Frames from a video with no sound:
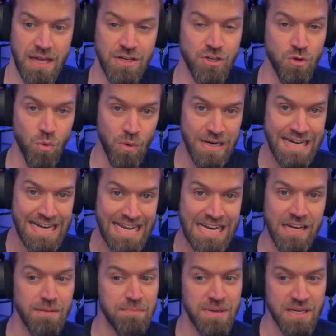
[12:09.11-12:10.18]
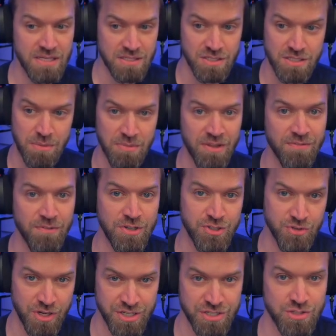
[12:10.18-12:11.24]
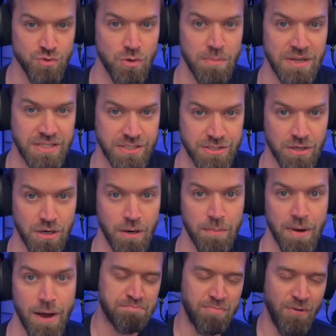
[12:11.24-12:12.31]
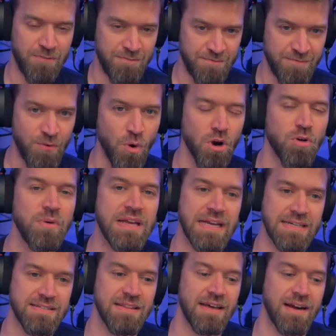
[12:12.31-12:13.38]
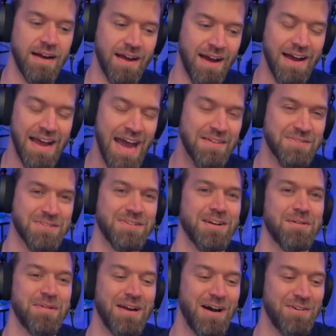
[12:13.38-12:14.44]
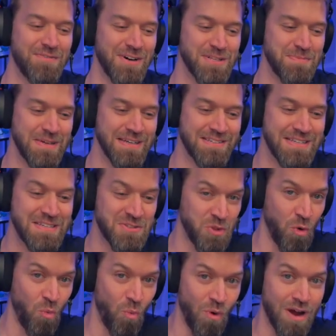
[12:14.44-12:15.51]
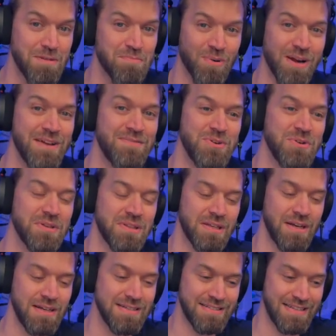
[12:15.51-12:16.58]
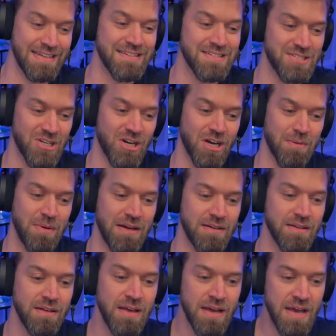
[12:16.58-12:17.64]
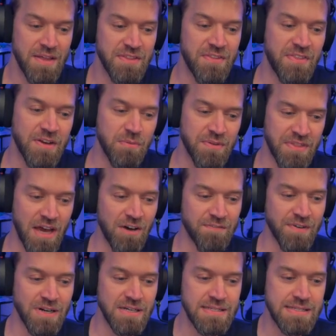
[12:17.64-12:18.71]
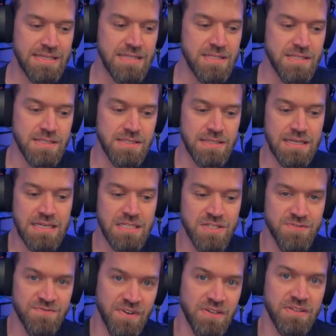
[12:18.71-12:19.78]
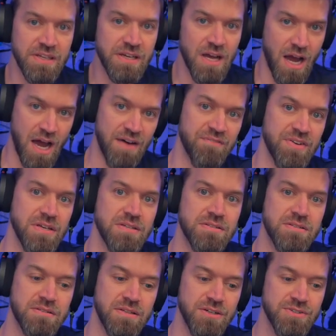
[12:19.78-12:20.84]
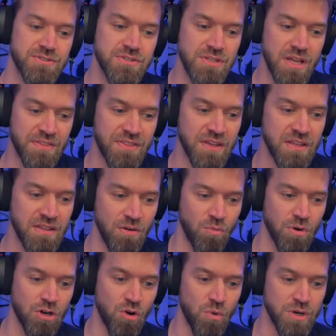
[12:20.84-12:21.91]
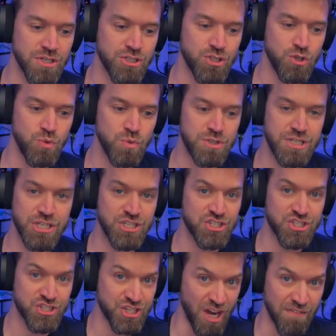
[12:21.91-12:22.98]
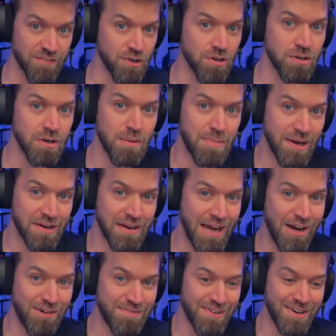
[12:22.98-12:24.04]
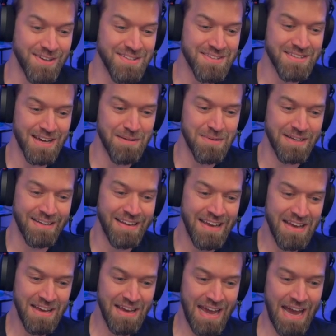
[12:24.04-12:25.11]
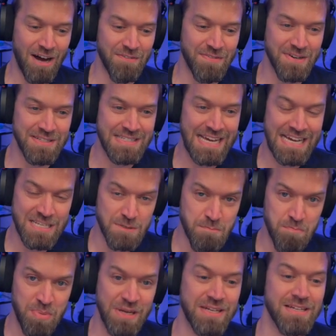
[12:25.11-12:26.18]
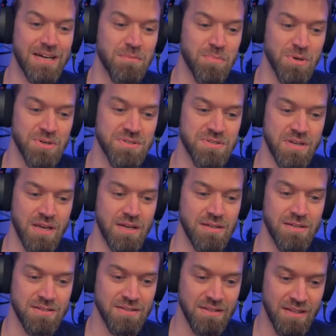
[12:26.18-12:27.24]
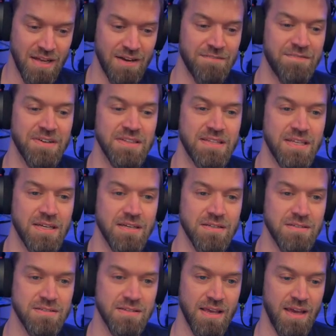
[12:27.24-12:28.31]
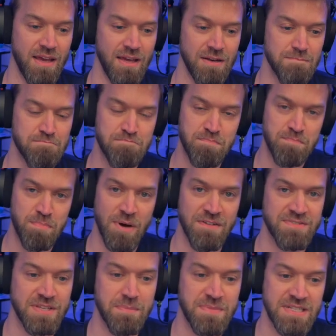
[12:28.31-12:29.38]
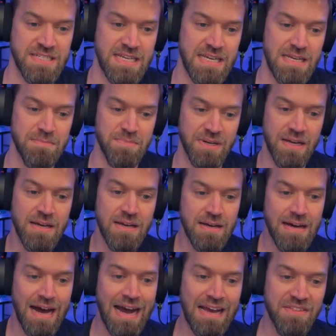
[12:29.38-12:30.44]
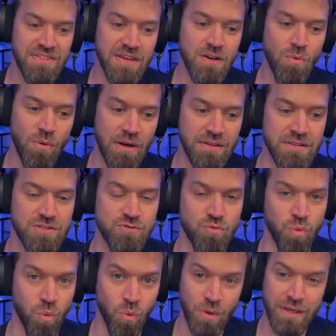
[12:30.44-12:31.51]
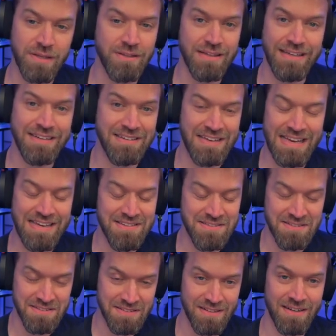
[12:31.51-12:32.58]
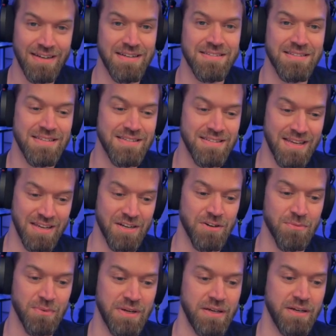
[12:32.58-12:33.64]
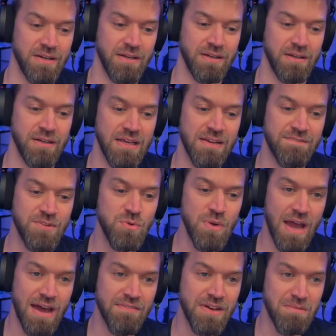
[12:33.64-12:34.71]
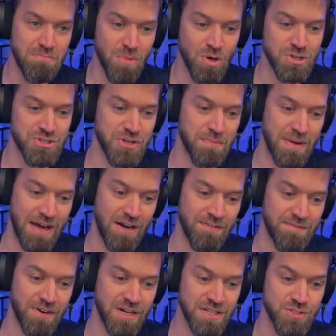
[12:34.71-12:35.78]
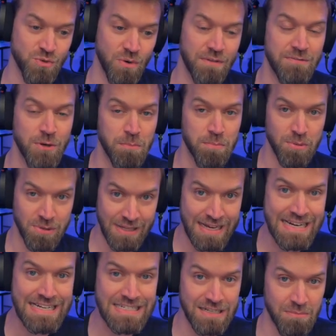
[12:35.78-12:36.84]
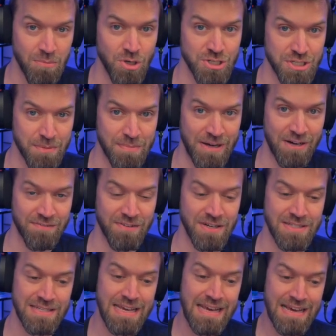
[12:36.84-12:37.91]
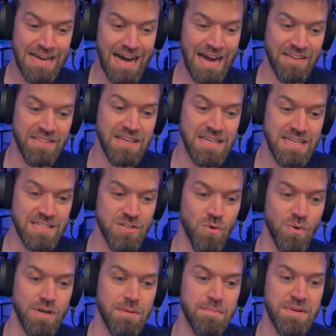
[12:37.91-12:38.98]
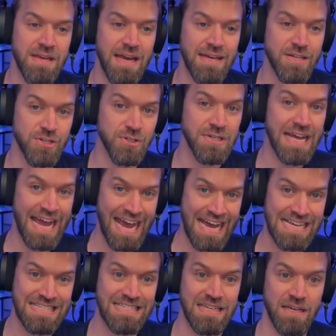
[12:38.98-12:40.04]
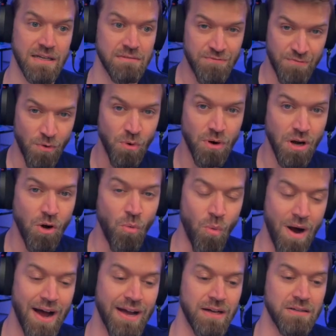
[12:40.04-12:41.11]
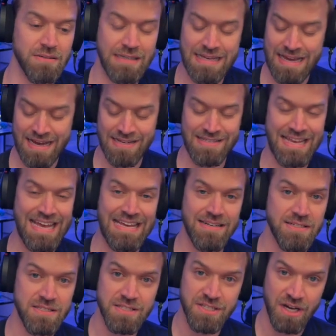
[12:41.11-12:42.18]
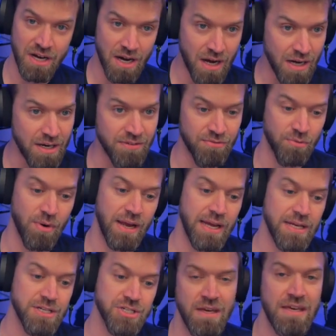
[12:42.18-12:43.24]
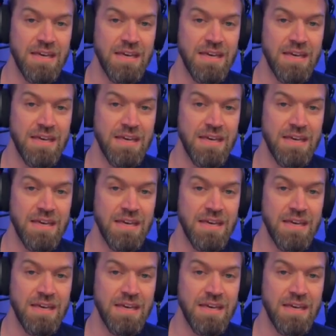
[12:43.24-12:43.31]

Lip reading: And you're going to need it because of some of the frustrations we're about to talk about. Before we get to that, I have to talk about Alphonse because he's the one brave unit that I didn't talk about. And the thing with Alphonse is he's fairly obvious. There's nothing that we're going to discover about Alphonse. I mean, Alphonse has big numbers and does a lot of fun things and buffs up the team, but I think where this really is nice is in Arena, and if you have a merged up Alphonse, or if you're planning to merge up Alphonse, I think he's going to be a good asset for a while. He has a ton of range.